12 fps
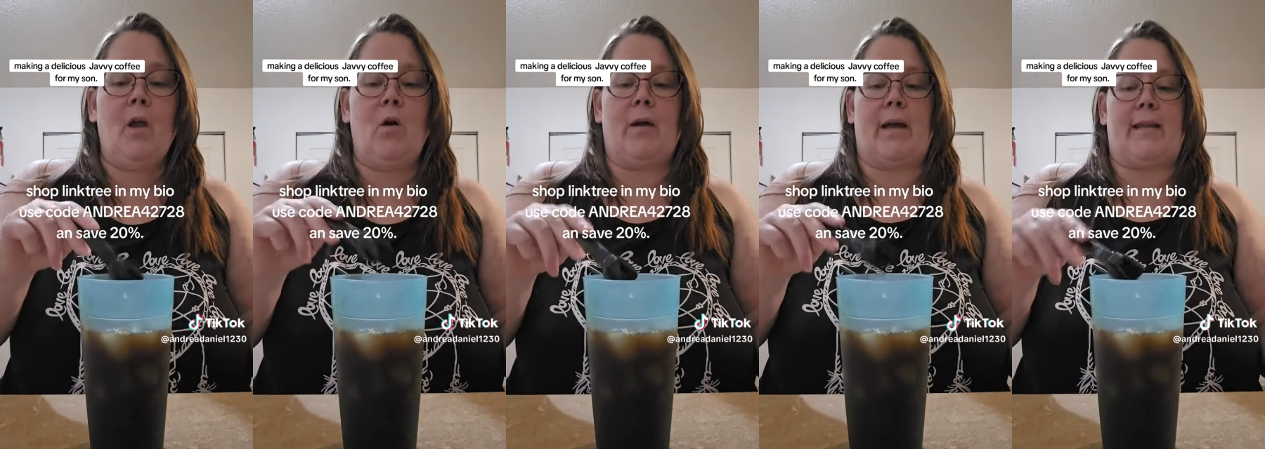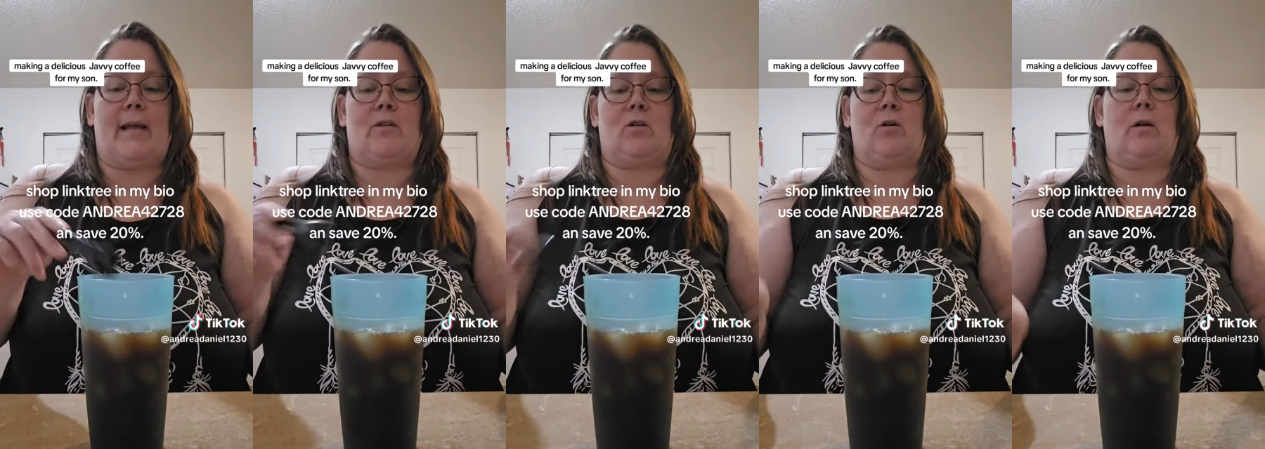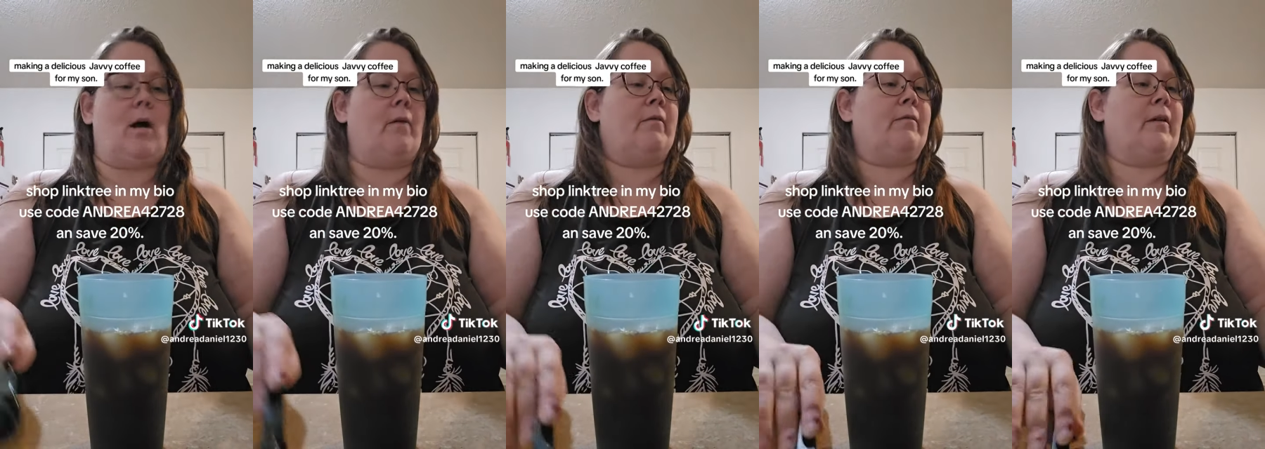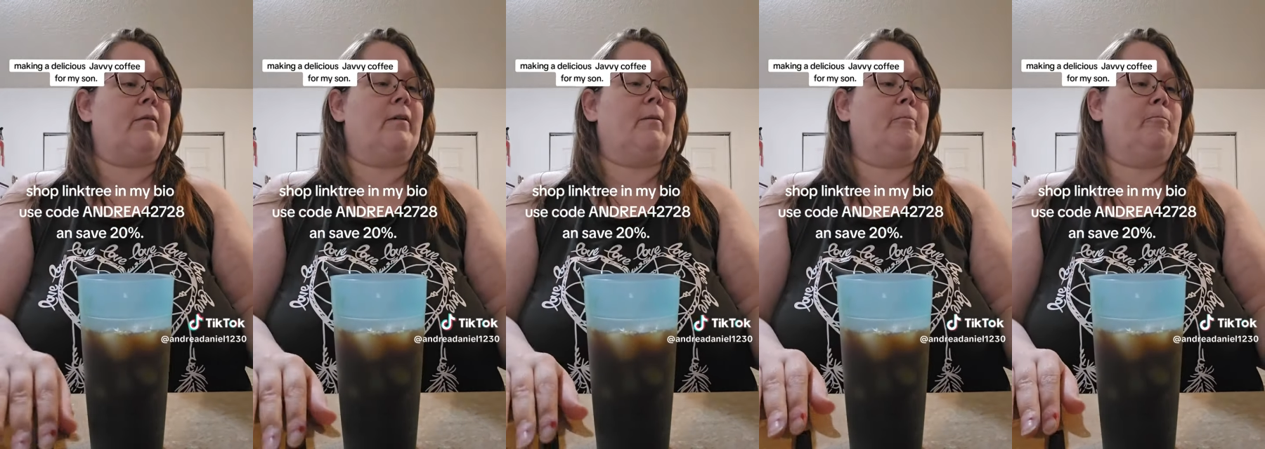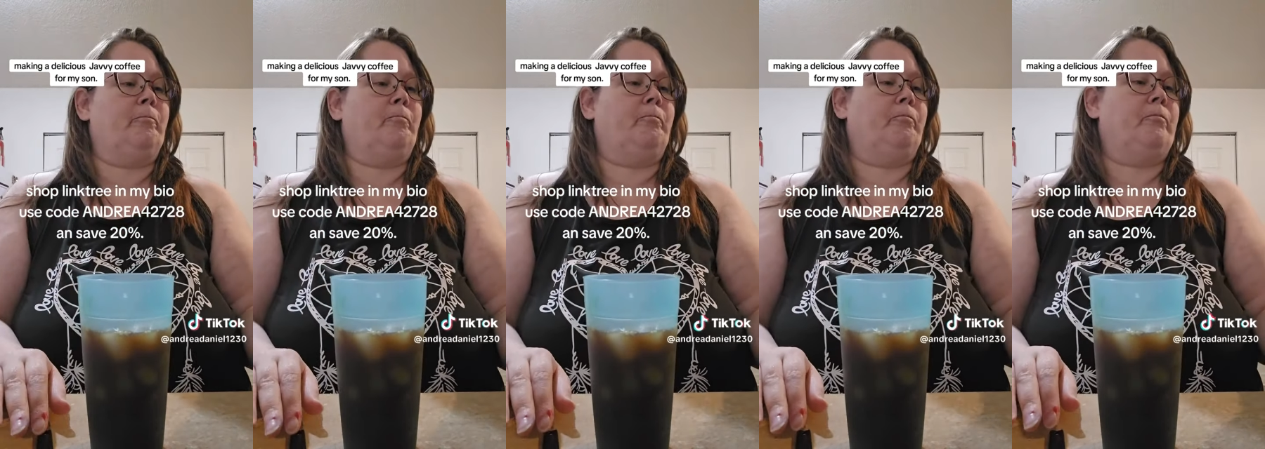Okay, that's a good coffee flavor.
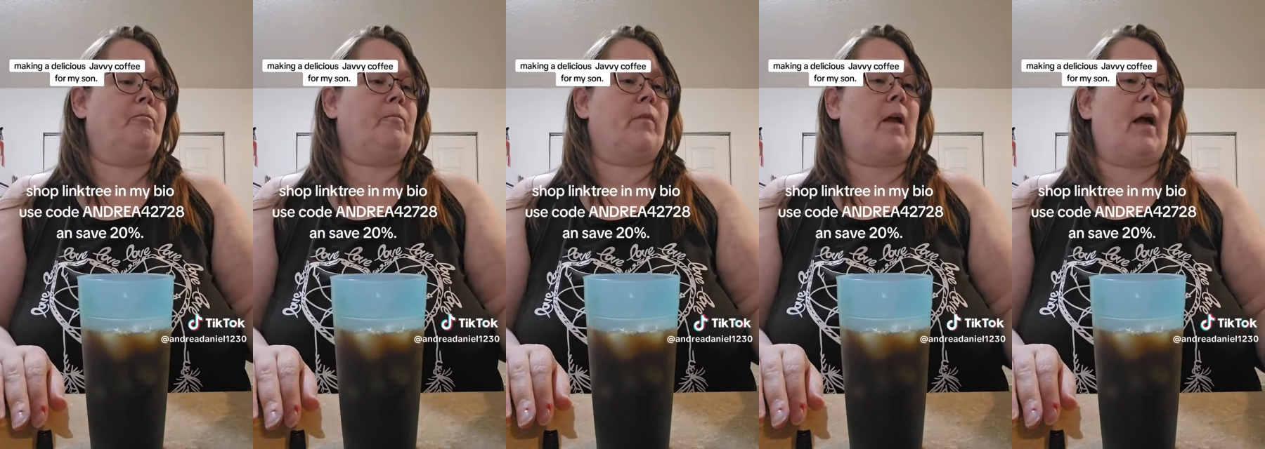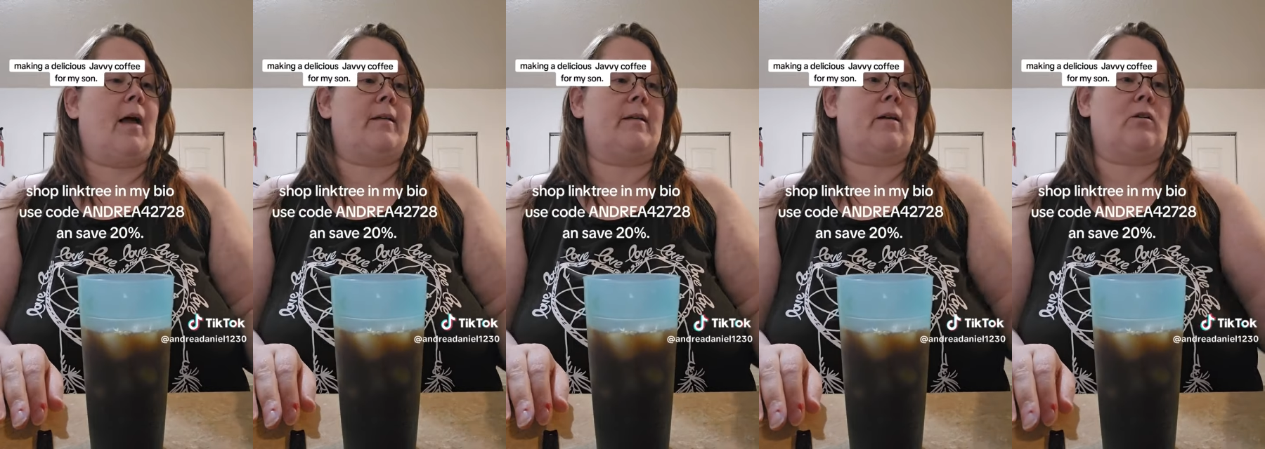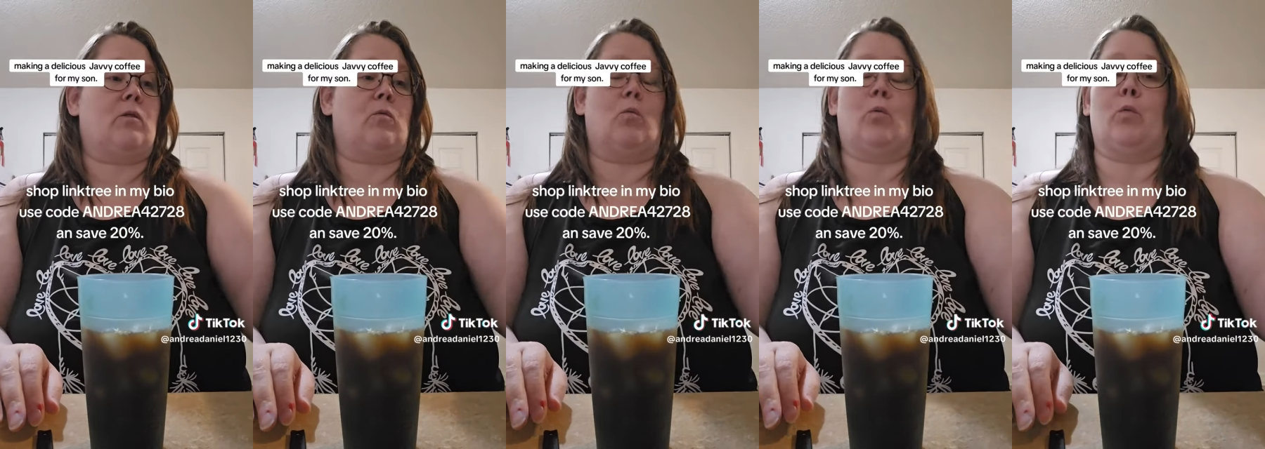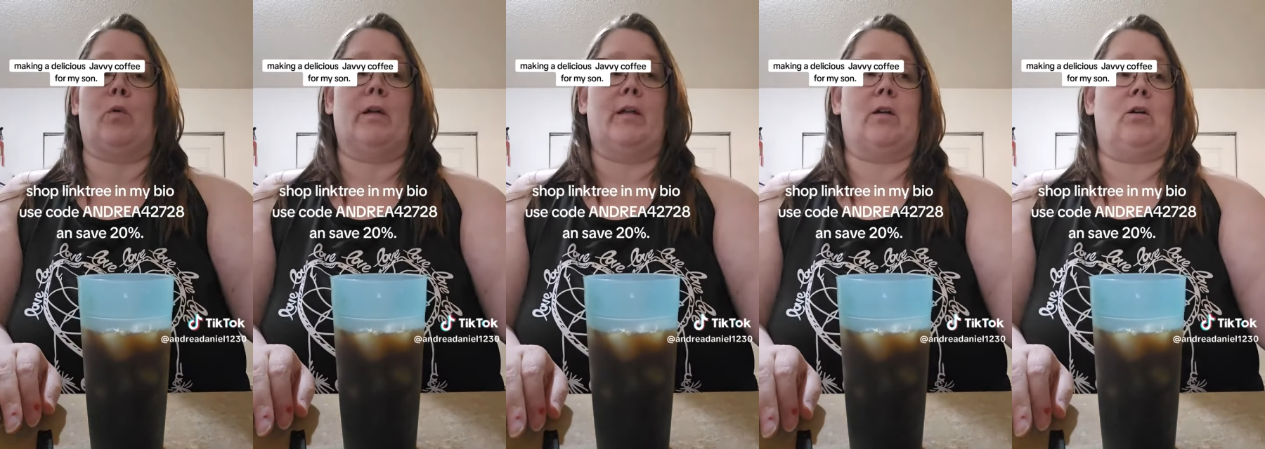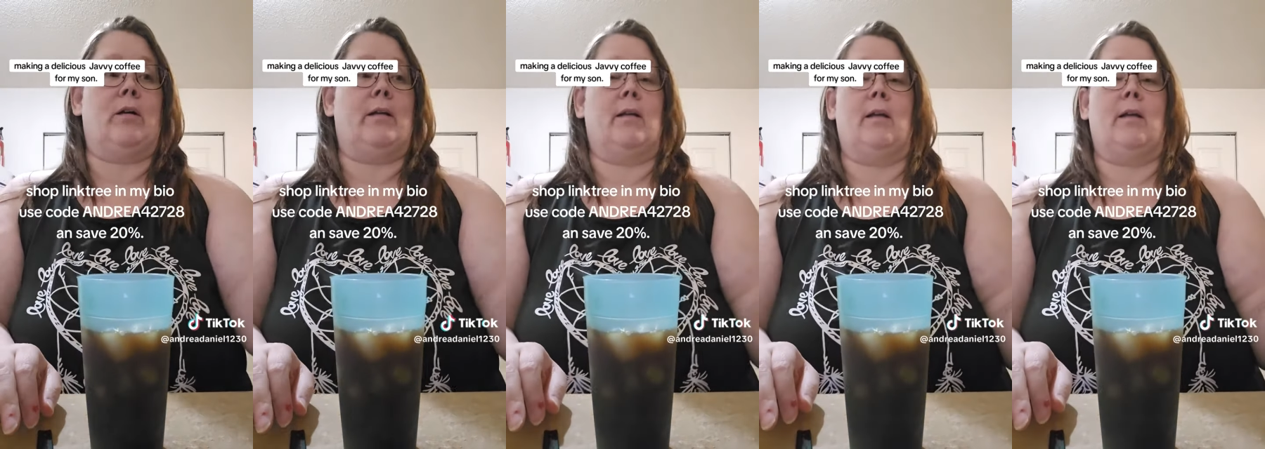That's actually really good.